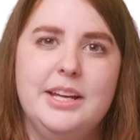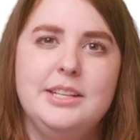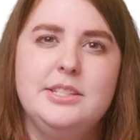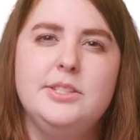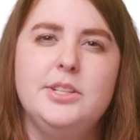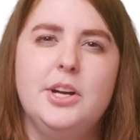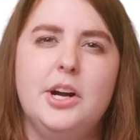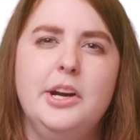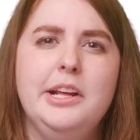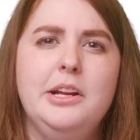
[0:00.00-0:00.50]
It
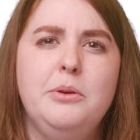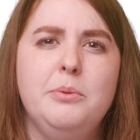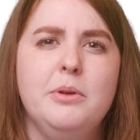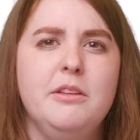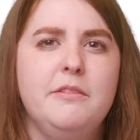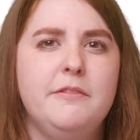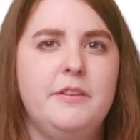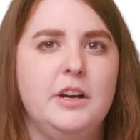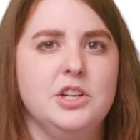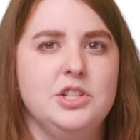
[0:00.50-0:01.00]
started
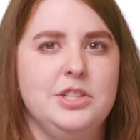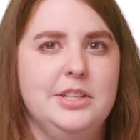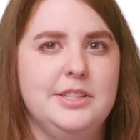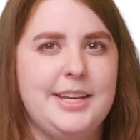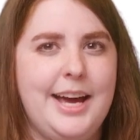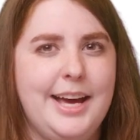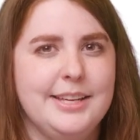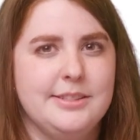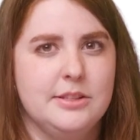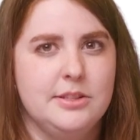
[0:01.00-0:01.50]
with
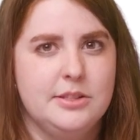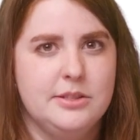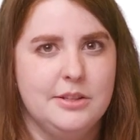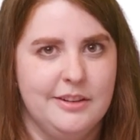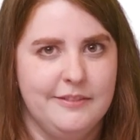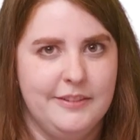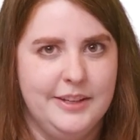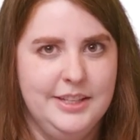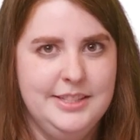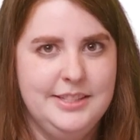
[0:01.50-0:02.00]
functions as a
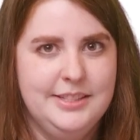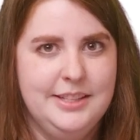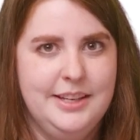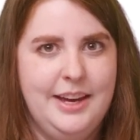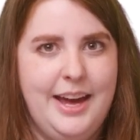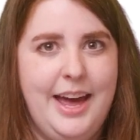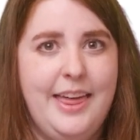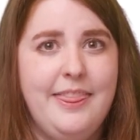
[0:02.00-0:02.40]
service